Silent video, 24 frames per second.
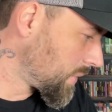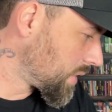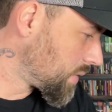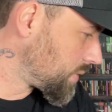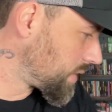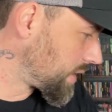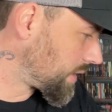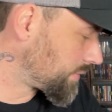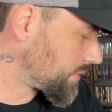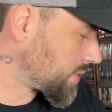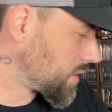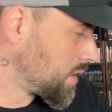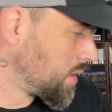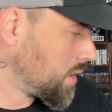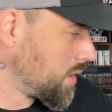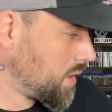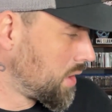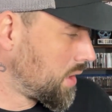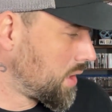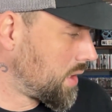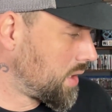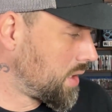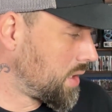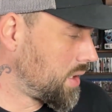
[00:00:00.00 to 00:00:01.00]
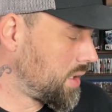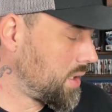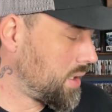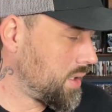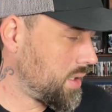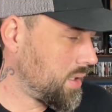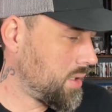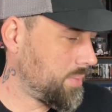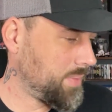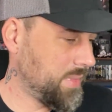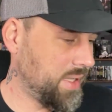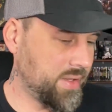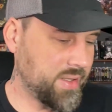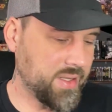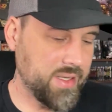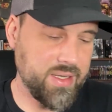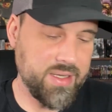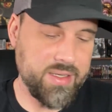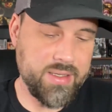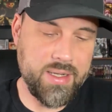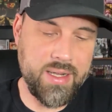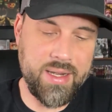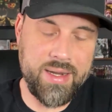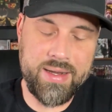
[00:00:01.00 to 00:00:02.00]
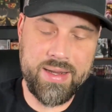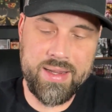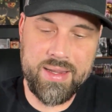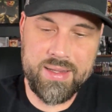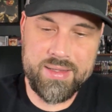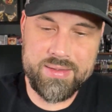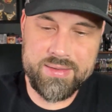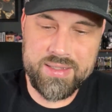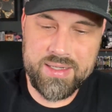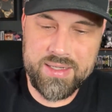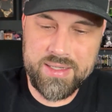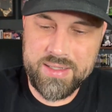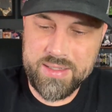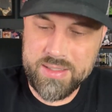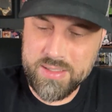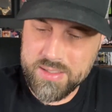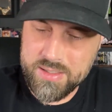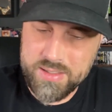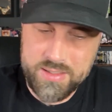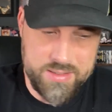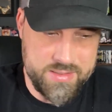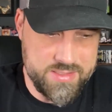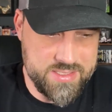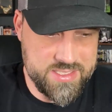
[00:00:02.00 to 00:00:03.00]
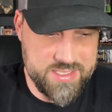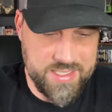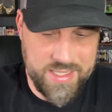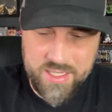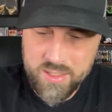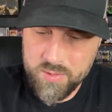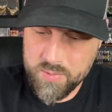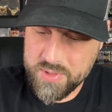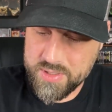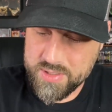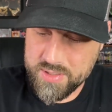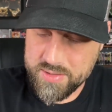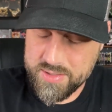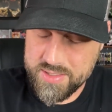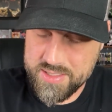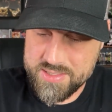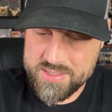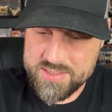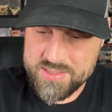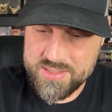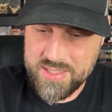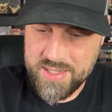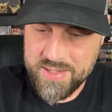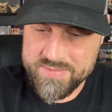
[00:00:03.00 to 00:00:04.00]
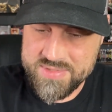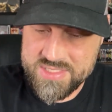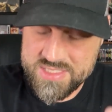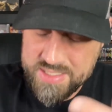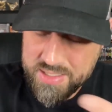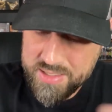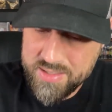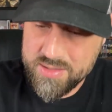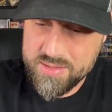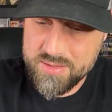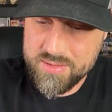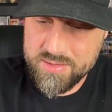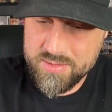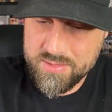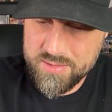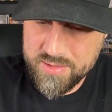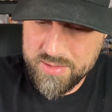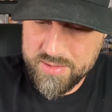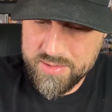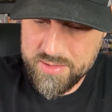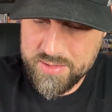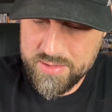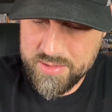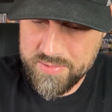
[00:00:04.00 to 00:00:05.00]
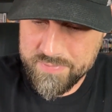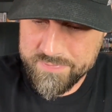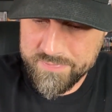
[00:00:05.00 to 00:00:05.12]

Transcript: Whatever. And then I had the second one to this. I've seen the